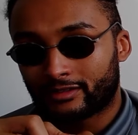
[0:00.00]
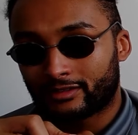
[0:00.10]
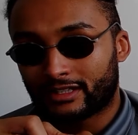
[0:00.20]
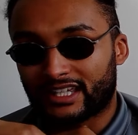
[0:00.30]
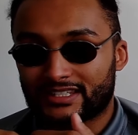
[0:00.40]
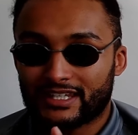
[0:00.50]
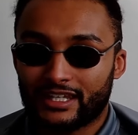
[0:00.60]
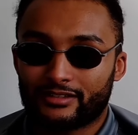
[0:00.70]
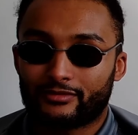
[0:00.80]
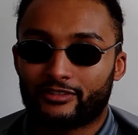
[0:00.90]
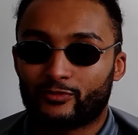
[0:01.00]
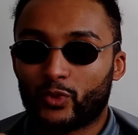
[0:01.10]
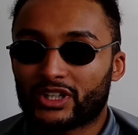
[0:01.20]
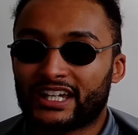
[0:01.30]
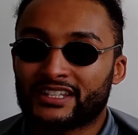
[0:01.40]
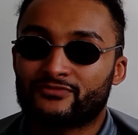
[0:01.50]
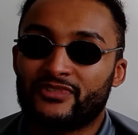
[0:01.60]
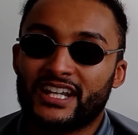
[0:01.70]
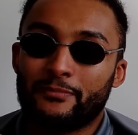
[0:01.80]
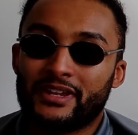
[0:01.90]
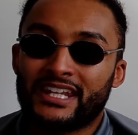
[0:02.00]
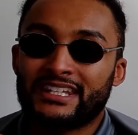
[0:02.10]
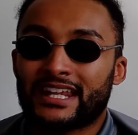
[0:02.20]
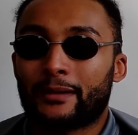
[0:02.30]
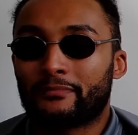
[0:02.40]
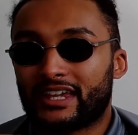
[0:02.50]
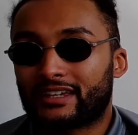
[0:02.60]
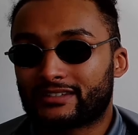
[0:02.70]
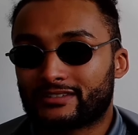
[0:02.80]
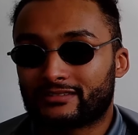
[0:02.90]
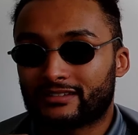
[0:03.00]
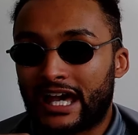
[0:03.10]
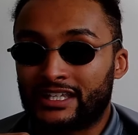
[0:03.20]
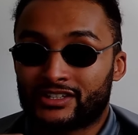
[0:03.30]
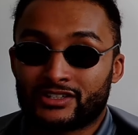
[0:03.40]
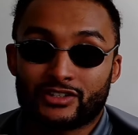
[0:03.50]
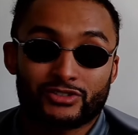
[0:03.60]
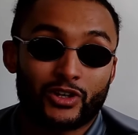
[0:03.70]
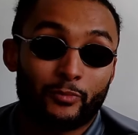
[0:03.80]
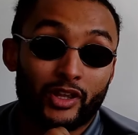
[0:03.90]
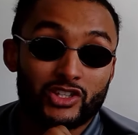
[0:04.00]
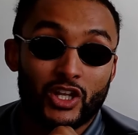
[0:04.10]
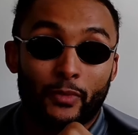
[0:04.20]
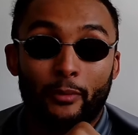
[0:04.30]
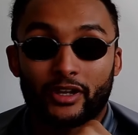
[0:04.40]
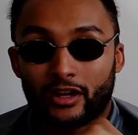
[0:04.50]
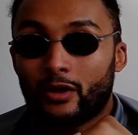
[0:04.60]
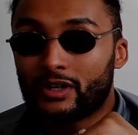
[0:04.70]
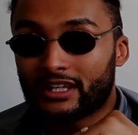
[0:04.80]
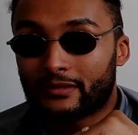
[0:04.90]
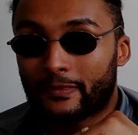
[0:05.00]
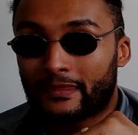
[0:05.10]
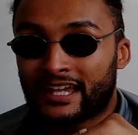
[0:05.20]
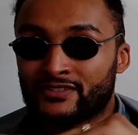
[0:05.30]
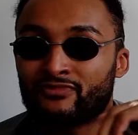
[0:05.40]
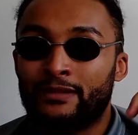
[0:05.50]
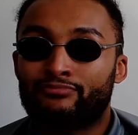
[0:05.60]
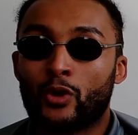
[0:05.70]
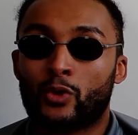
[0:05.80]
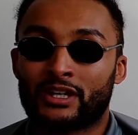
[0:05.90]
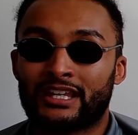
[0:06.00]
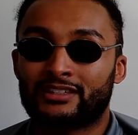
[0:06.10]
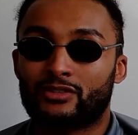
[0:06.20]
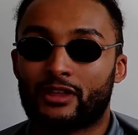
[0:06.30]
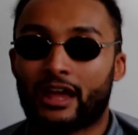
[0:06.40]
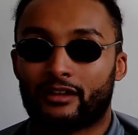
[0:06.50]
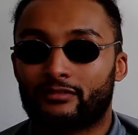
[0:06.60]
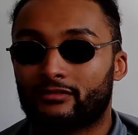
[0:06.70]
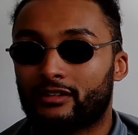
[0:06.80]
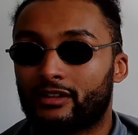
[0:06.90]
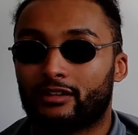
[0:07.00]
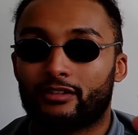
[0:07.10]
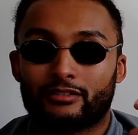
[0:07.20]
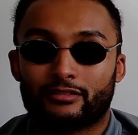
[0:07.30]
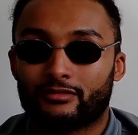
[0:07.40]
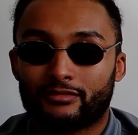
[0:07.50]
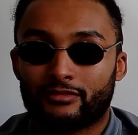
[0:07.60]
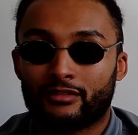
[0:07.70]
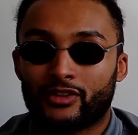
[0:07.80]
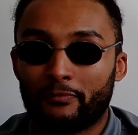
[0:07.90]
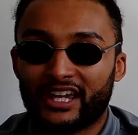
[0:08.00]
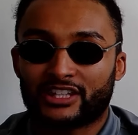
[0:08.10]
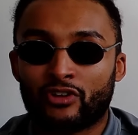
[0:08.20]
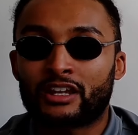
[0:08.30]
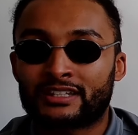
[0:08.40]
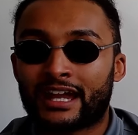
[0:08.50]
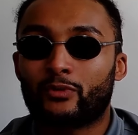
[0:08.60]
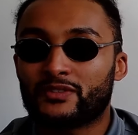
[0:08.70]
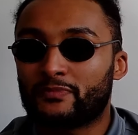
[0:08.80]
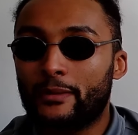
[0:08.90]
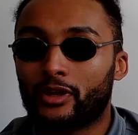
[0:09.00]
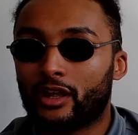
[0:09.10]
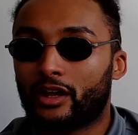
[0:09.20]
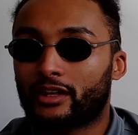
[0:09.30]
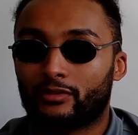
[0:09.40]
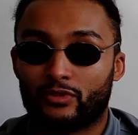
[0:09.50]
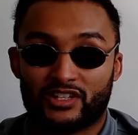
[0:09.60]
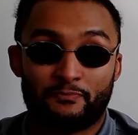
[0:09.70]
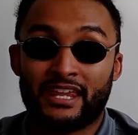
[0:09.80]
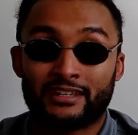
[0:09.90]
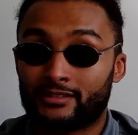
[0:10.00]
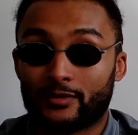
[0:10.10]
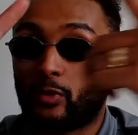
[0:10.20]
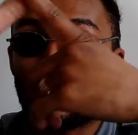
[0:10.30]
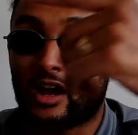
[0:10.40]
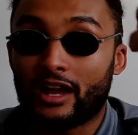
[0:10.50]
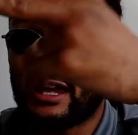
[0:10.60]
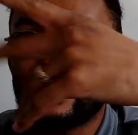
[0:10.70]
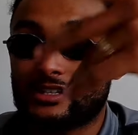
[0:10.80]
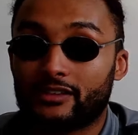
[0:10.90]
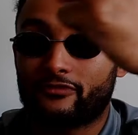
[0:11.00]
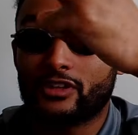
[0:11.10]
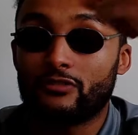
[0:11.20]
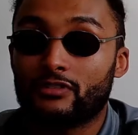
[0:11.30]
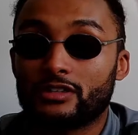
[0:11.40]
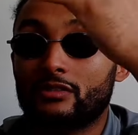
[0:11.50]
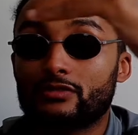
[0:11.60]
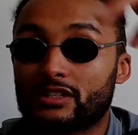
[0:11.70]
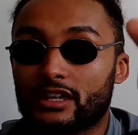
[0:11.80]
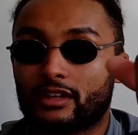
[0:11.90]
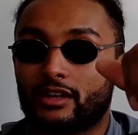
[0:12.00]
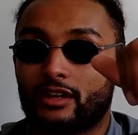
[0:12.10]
That said, Wardley hasn't really been in that mix. Anderson just got punched up by Bacoli. He hasn't really broken into that. The mix right now is people like, well, it's been Dubois, AJ, Fury, Usyk,